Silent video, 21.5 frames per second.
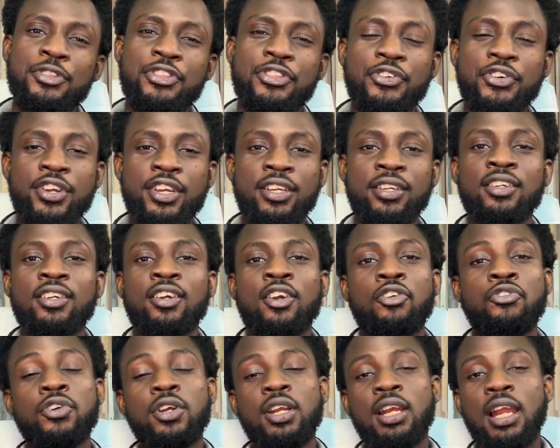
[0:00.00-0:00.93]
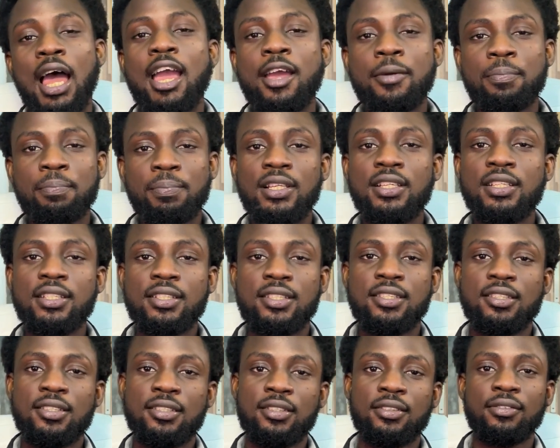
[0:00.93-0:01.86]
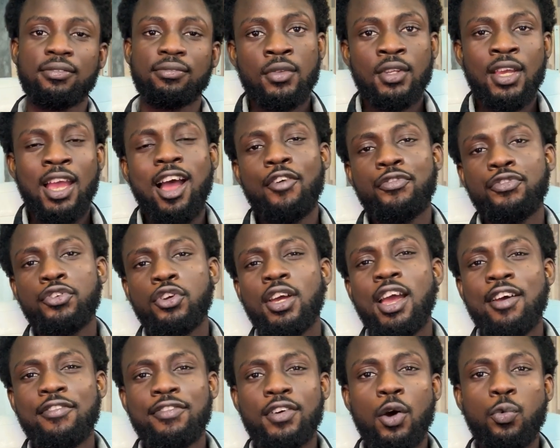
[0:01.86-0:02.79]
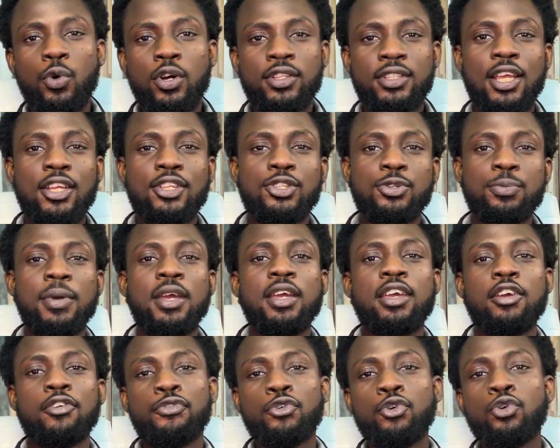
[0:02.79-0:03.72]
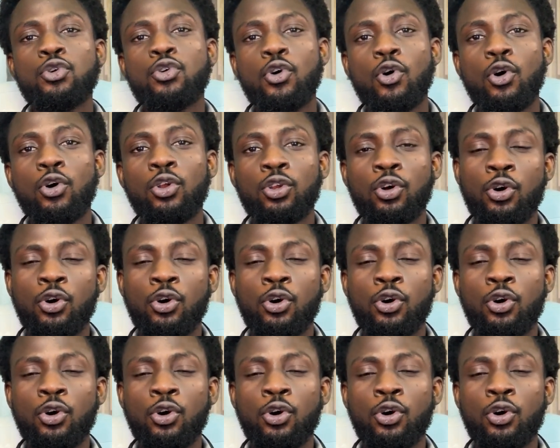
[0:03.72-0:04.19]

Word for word: 3. Reliability have you ever wanted to make a phone call